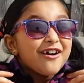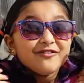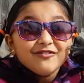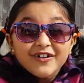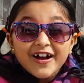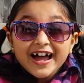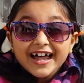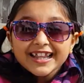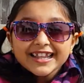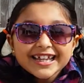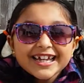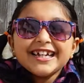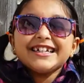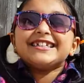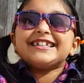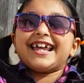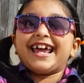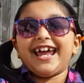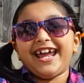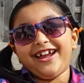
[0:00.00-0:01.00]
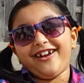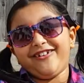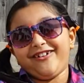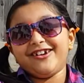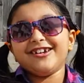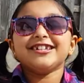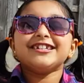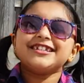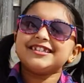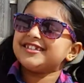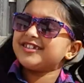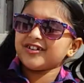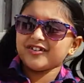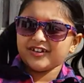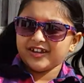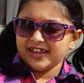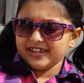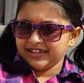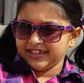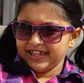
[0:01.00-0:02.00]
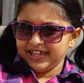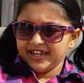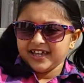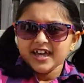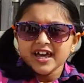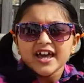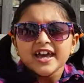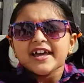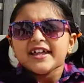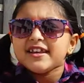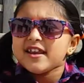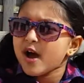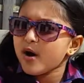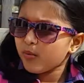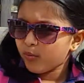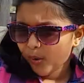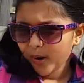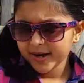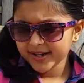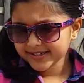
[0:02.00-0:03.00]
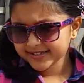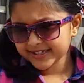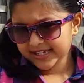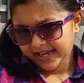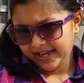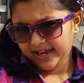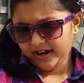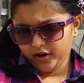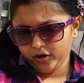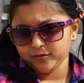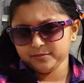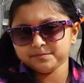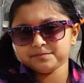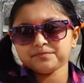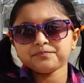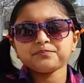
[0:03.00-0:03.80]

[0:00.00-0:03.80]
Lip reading: Well, it's air, certainly. Now, what is air?